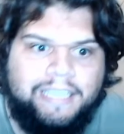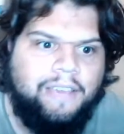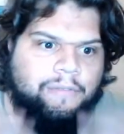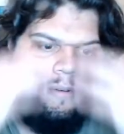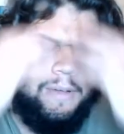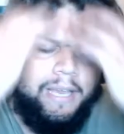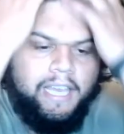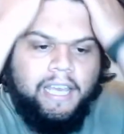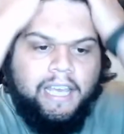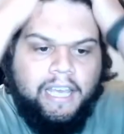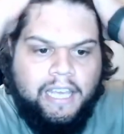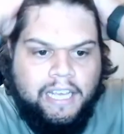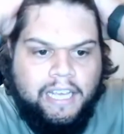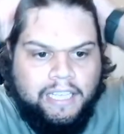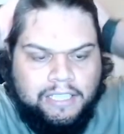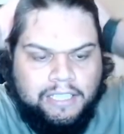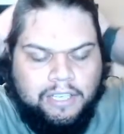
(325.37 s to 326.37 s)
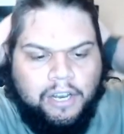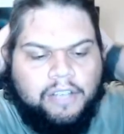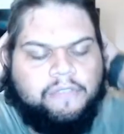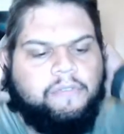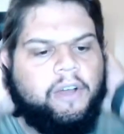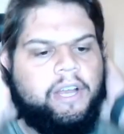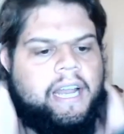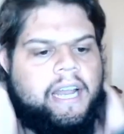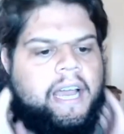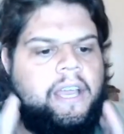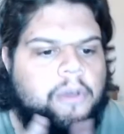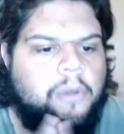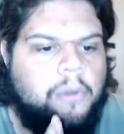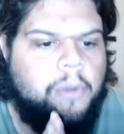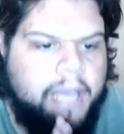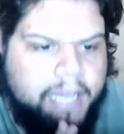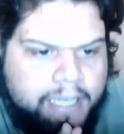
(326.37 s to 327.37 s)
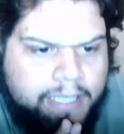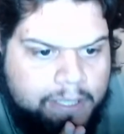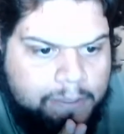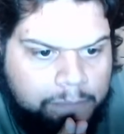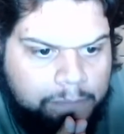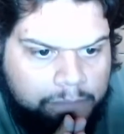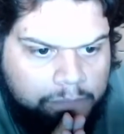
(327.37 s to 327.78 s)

giveaway. So let's find out who it is.